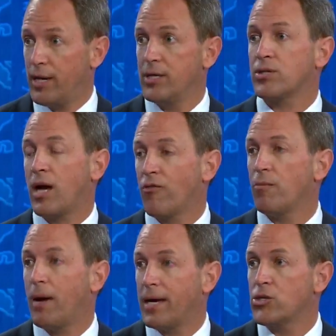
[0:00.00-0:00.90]
is covered
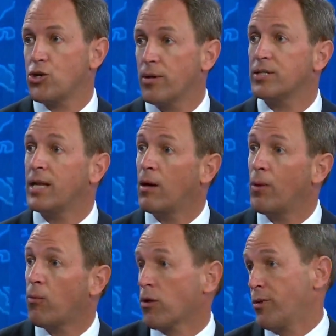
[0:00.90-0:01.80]
by insurance, and that we
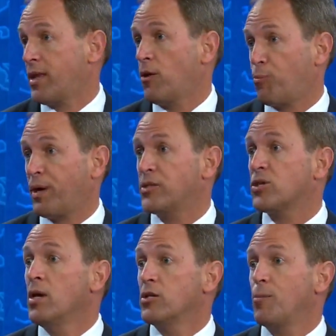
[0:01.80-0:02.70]
work with the health plans
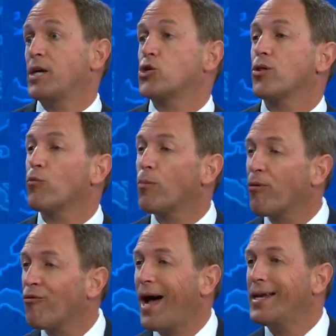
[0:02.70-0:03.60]
to make sure that we're
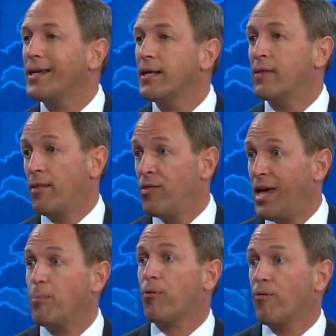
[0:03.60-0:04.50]
providing it, that
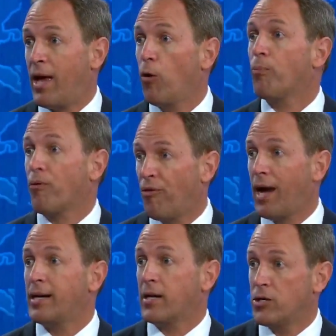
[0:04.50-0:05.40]
they help
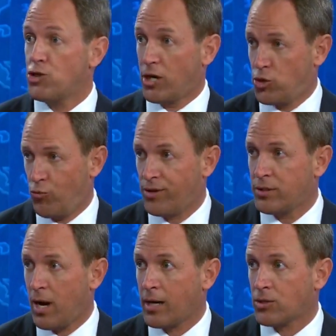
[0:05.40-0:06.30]
provide in conjunction with the
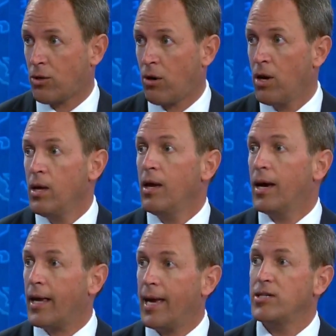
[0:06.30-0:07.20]
doctor a
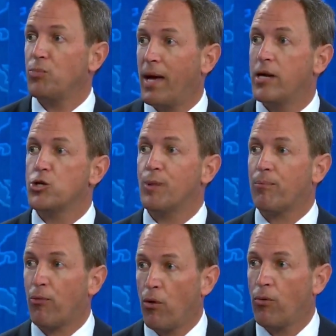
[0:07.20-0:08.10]
case management
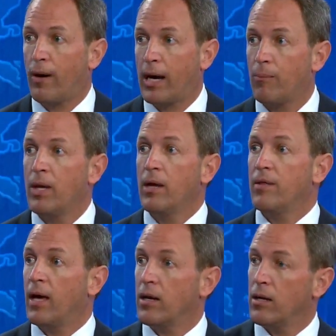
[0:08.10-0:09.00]
program
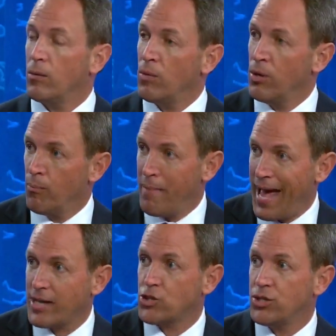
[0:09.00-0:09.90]
that
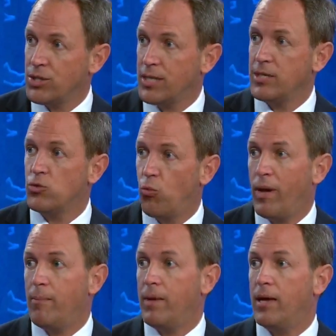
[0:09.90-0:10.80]
matches these
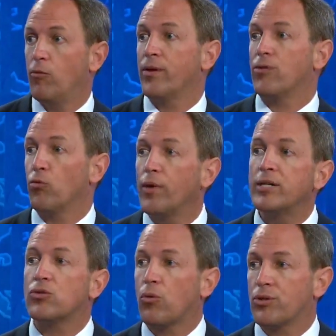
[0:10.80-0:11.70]
women with the
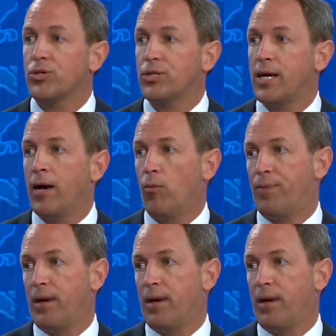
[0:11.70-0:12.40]
resources to help them.